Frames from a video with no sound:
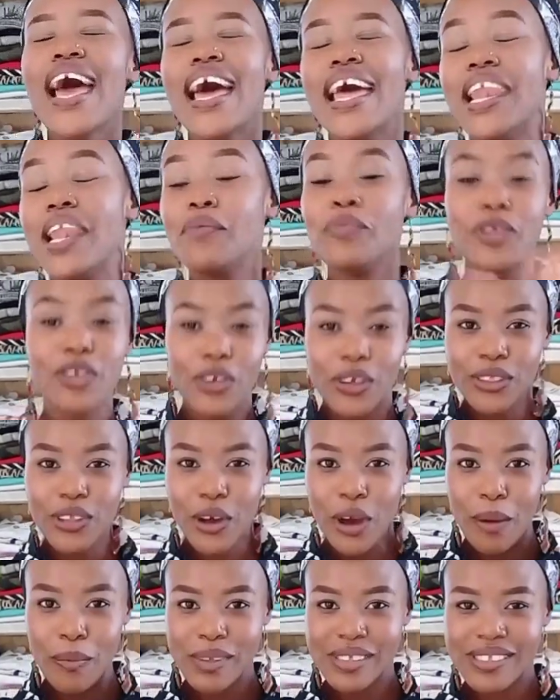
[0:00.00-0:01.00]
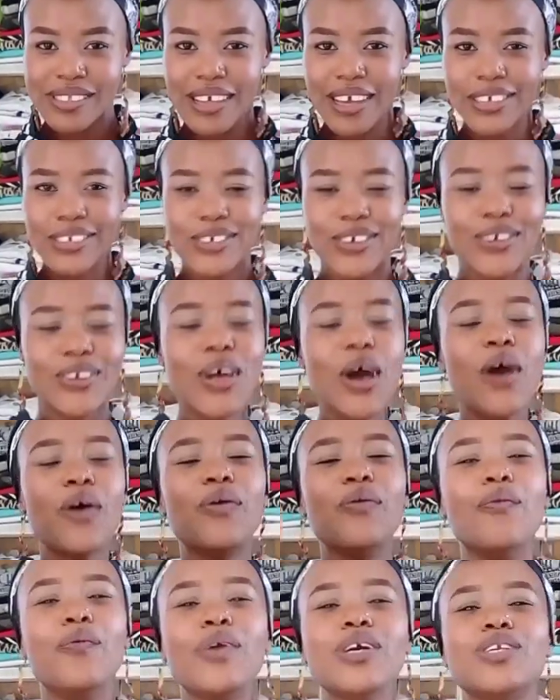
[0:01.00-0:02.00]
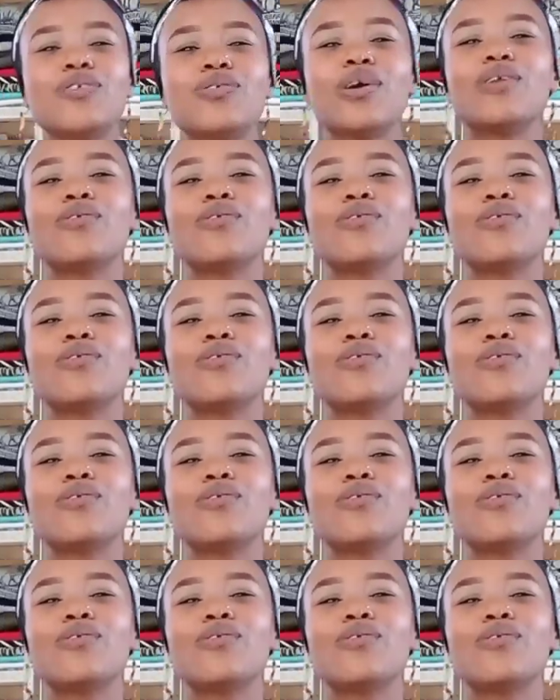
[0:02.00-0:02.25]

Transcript: And let me know in the comment section, which